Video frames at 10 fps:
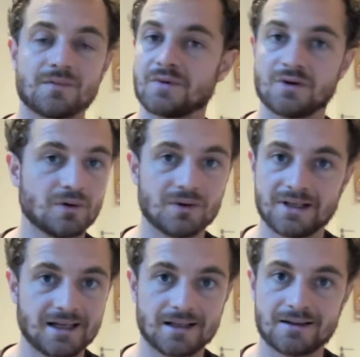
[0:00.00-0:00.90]
you only
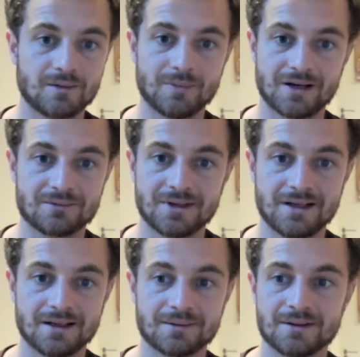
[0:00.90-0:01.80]
get that by
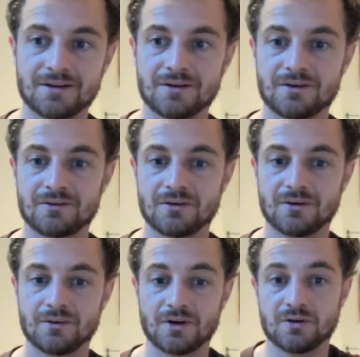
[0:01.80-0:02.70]
reading.
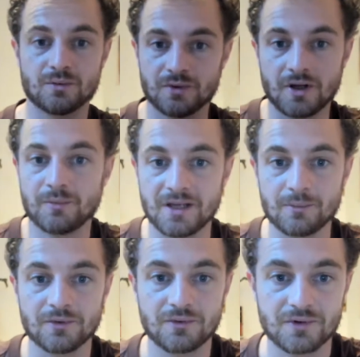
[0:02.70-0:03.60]
So you will not be
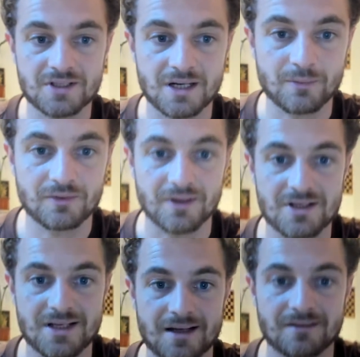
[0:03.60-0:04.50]
able to, for example, to
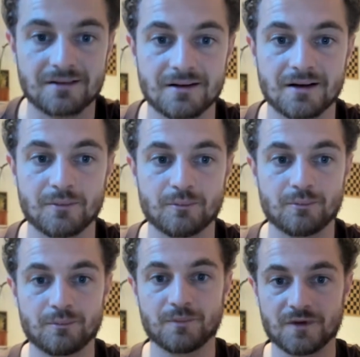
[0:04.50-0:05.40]
understand the
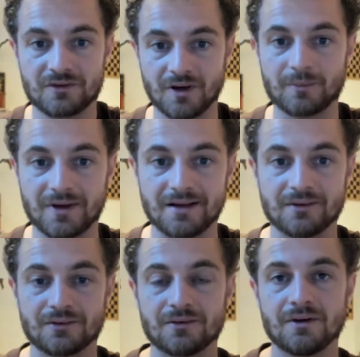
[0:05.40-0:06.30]

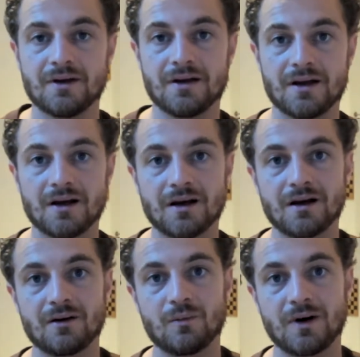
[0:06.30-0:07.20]
subtitles
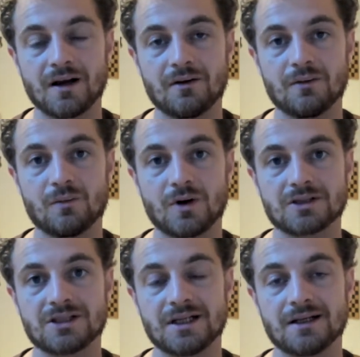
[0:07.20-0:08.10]
while
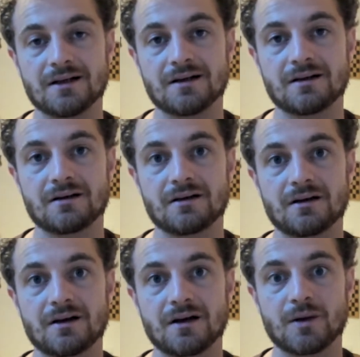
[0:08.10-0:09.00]
watching a
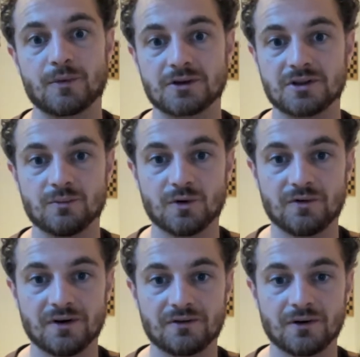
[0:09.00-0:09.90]
Persian
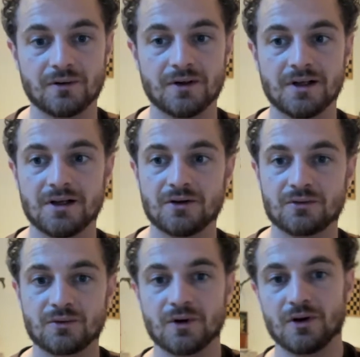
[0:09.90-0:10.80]
movie. So
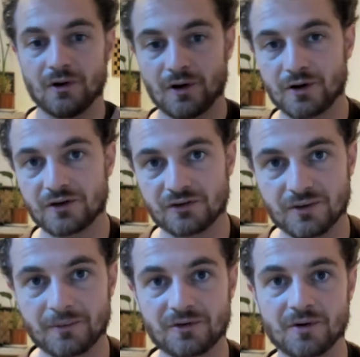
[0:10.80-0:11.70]
learn the
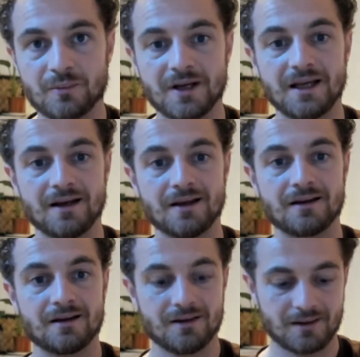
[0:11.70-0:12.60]
script from the
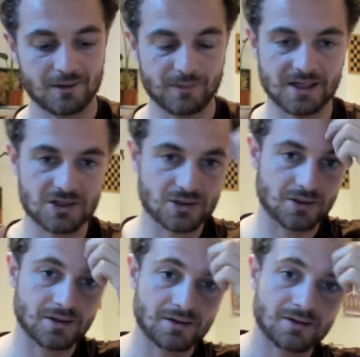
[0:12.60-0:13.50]
beginning and make
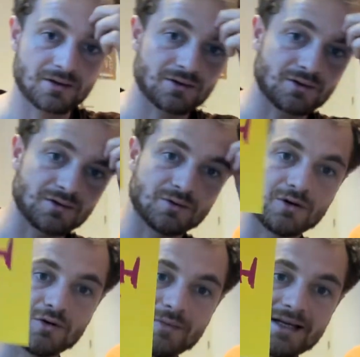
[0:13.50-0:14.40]
sure you
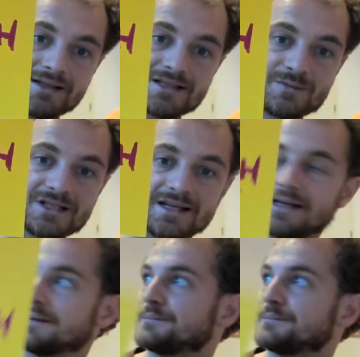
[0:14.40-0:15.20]
don't make this mistake.